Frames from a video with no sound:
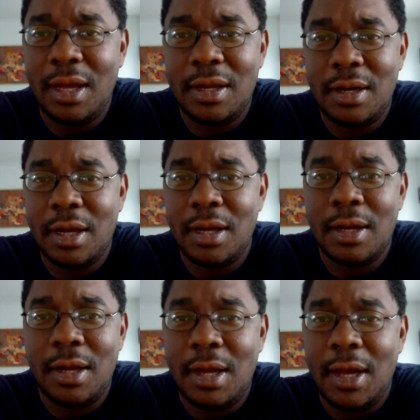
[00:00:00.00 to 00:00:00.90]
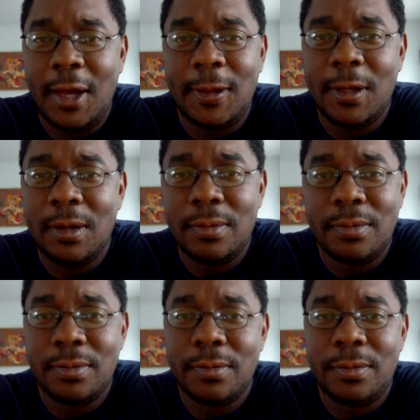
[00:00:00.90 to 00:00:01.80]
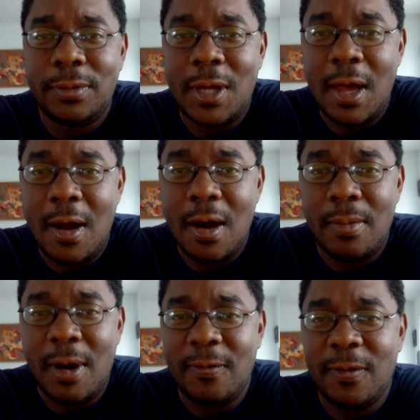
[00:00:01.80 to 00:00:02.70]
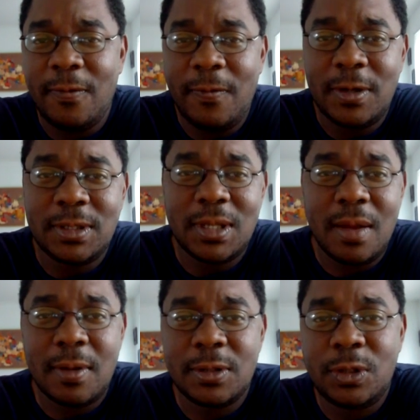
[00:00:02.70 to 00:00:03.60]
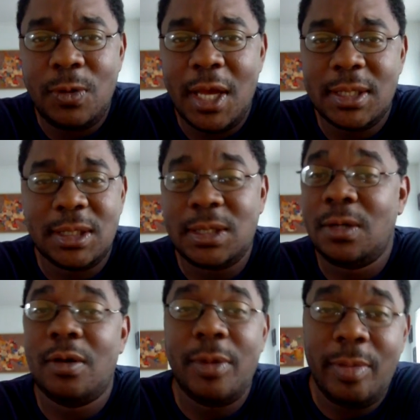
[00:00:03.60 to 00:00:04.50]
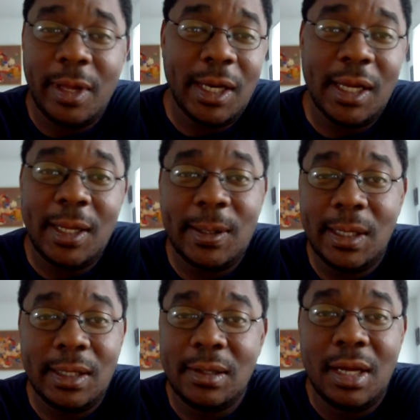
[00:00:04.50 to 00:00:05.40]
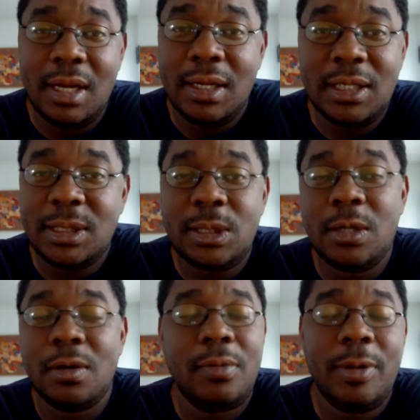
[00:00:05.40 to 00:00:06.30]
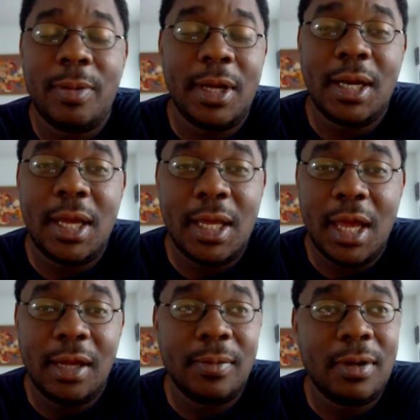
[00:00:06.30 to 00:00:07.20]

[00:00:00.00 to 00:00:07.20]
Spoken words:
And I think diehard Marvel vs. Capcom 2 heads are still gonna be playing it. I think they're still gonna be playing that game.